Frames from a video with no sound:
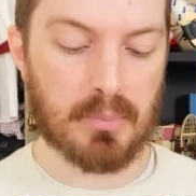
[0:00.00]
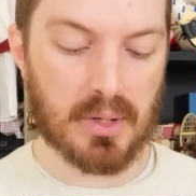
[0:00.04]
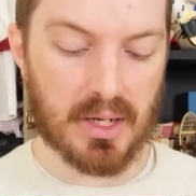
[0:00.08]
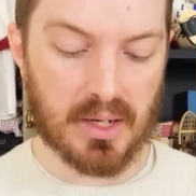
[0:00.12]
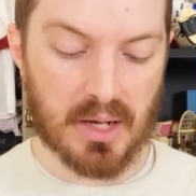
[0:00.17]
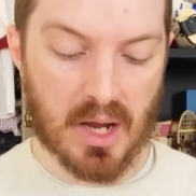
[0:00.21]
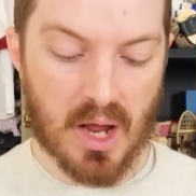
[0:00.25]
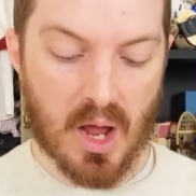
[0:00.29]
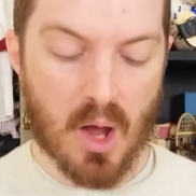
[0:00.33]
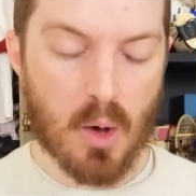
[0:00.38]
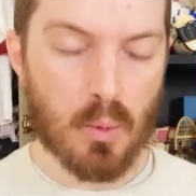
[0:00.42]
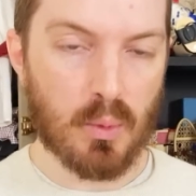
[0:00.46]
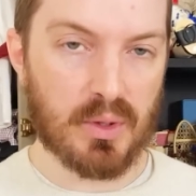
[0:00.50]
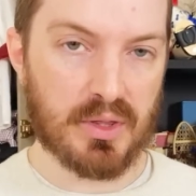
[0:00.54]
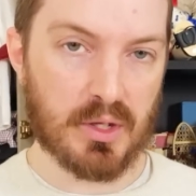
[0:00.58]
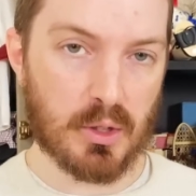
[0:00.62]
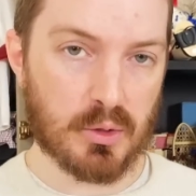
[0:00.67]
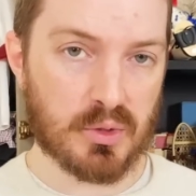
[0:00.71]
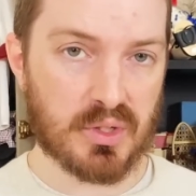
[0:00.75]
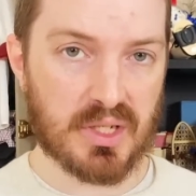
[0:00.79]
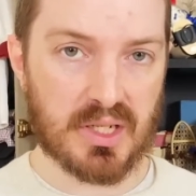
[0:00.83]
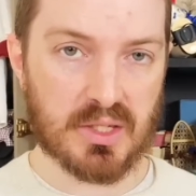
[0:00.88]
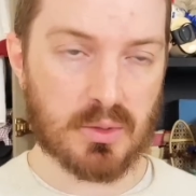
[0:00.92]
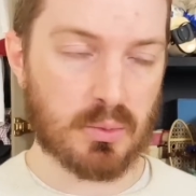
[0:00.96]
But when
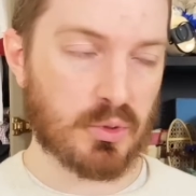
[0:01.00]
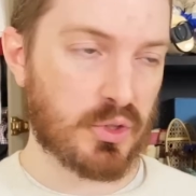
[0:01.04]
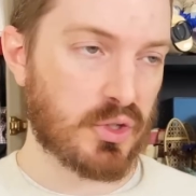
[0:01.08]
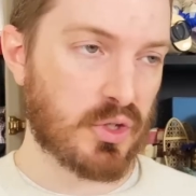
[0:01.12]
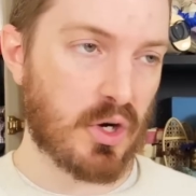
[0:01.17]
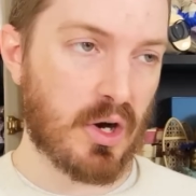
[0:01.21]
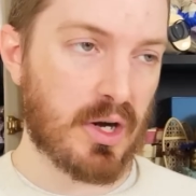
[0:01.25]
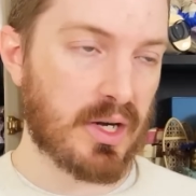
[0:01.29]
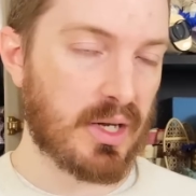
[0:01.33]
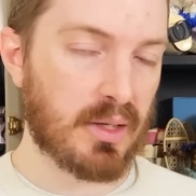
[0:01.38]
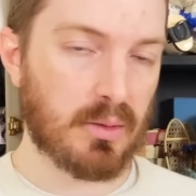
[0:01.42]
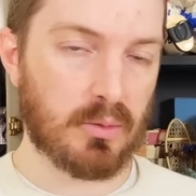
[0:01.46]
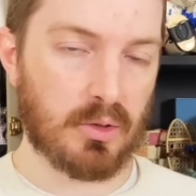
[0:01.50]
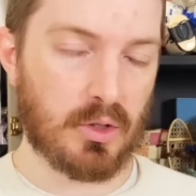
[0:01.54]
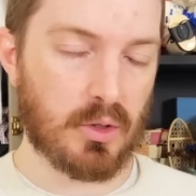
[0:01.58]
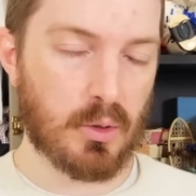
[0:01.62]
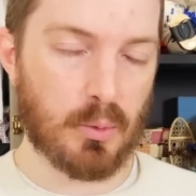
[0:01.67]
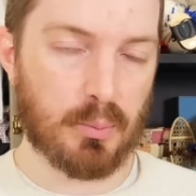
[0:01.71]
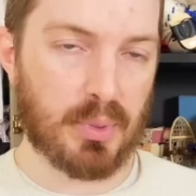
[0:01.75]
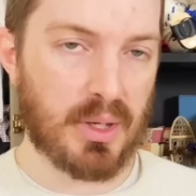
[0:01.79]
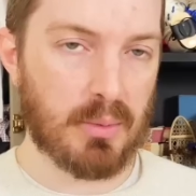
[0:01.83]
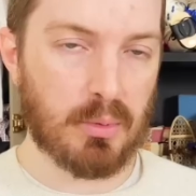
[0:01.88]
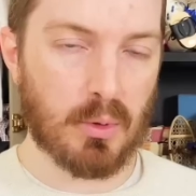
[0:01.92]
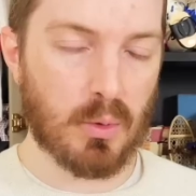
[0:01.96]
those zines were starting,
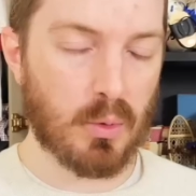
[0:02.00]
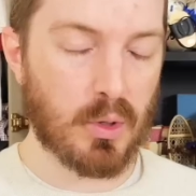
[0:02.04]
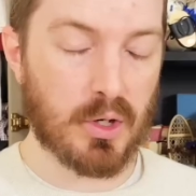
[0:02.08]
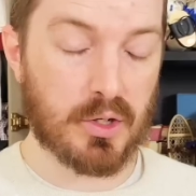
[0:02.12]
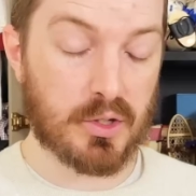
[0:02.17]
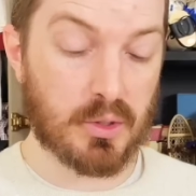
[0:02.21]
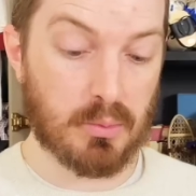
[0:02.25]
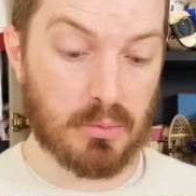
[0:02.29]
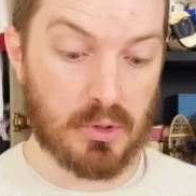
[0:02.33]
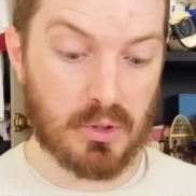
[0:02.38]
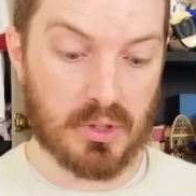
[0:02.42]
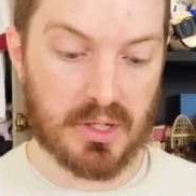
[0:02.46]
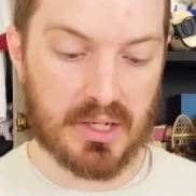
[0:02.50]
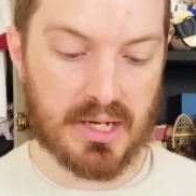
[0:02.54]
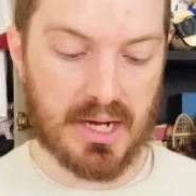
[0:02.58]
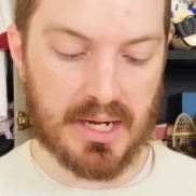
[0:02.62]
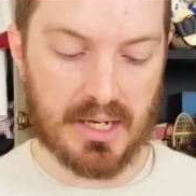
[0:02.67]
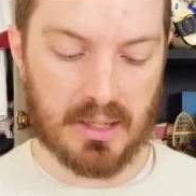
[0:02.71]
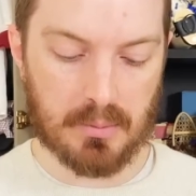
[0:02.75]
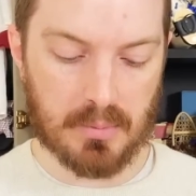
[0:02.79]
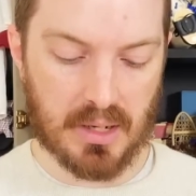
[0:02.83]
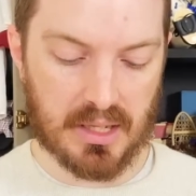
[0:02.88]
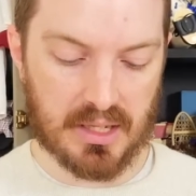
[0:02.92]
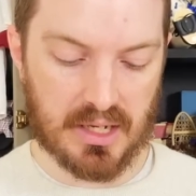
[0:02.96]
people weren't
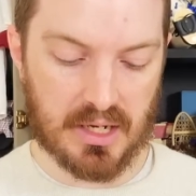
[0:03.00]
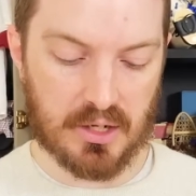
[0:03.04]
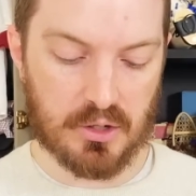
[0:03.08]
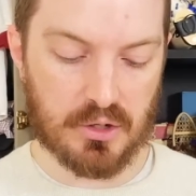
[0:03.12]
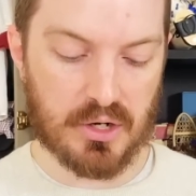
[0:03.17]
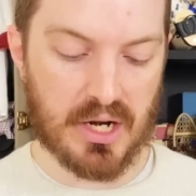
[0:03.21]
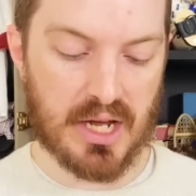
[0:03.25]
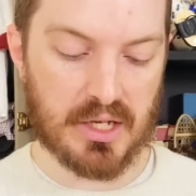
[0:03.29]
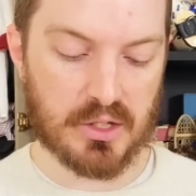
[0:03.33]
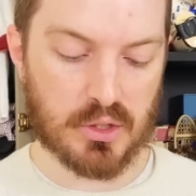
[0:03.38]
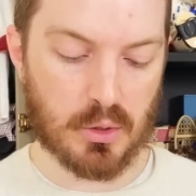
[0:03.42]
communicating by the internet.